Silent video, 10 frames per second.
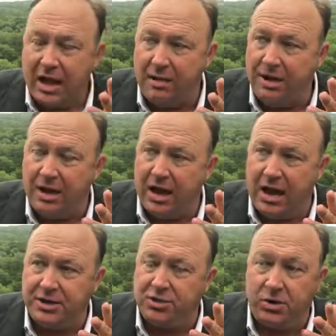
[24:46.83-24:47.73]
I mean, I
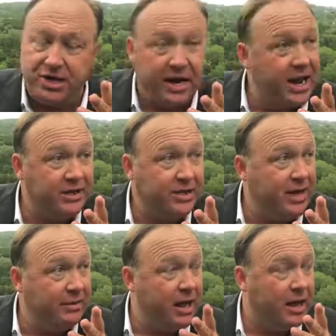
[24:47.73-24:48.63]
just wish I could actually name.
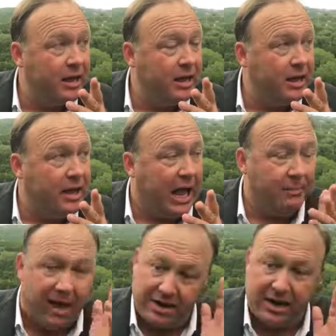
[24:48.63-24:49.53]
I
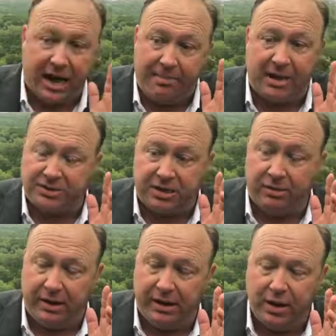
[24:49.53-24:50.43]
might just go
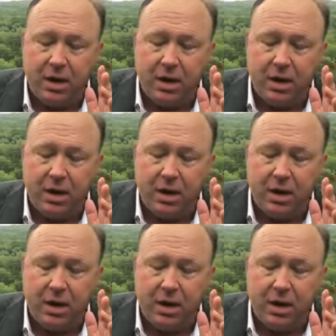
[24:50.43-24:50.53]
ahead.